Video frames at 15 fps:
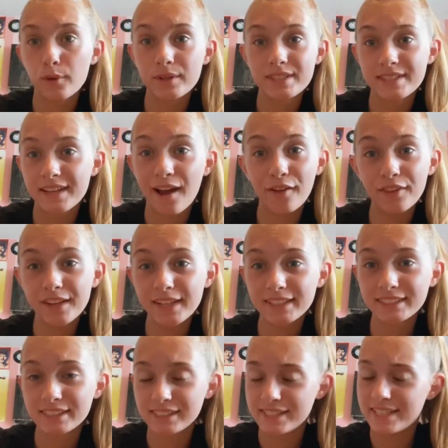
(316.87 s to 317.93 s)
it's now the
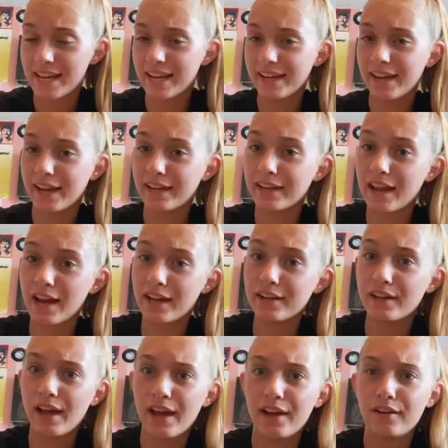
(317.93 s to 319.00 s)
next day and I
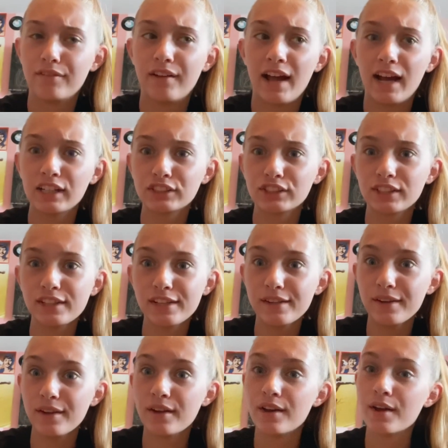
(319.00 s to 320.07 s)
have
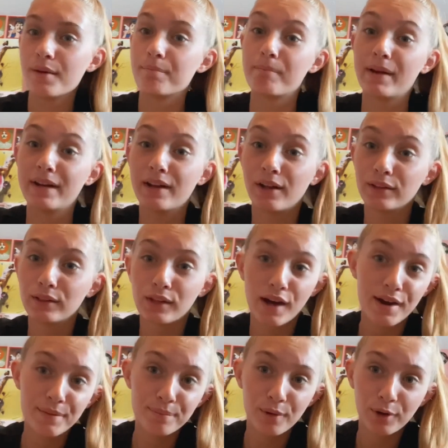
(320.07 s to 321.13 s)
actually made a
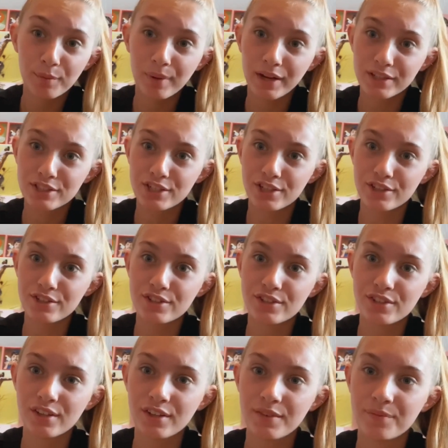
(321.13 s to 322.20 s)
lot more
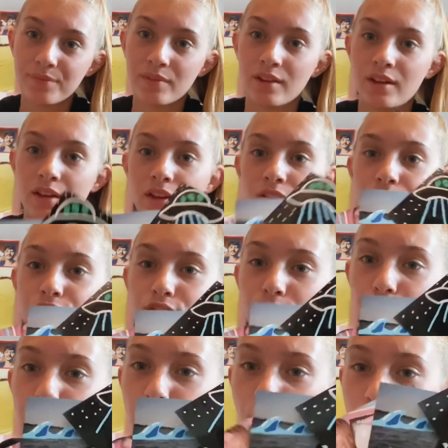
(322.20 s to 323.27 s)
pictures. So
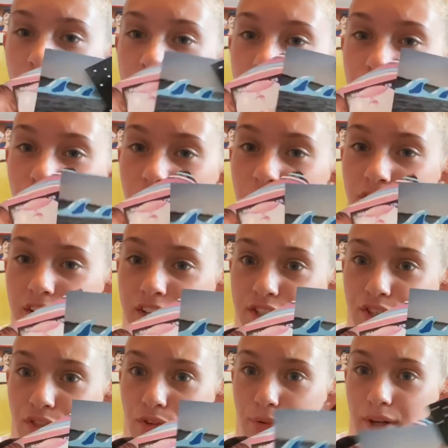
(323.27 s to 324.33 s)
you already saw
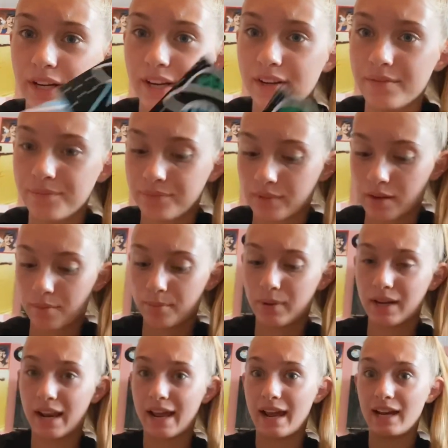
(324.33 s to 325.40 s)
these 3,
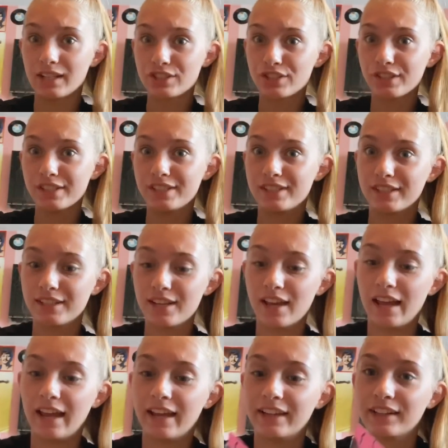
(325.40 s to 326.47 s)
but I actually
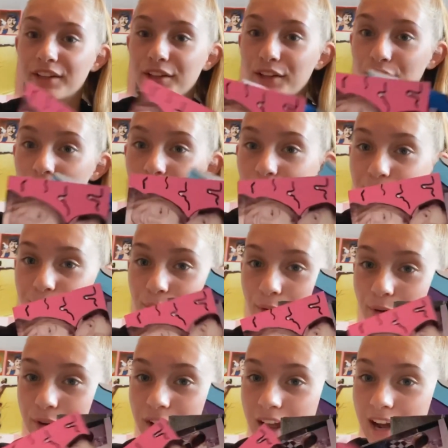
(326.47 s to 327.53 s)
did a lot
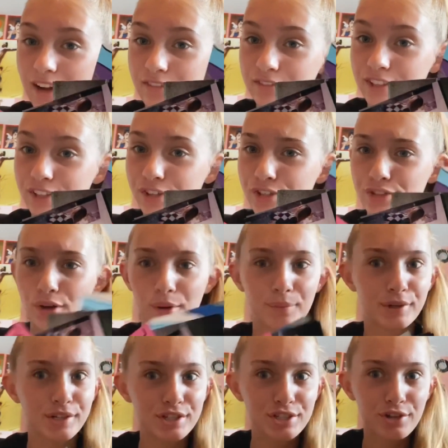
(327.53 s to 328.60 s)
more after, so
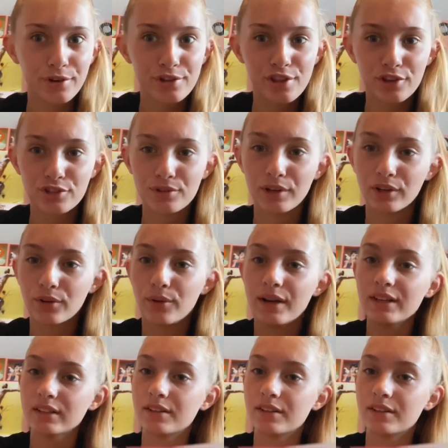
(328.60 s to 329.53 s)
I'm gonna show you those real quick.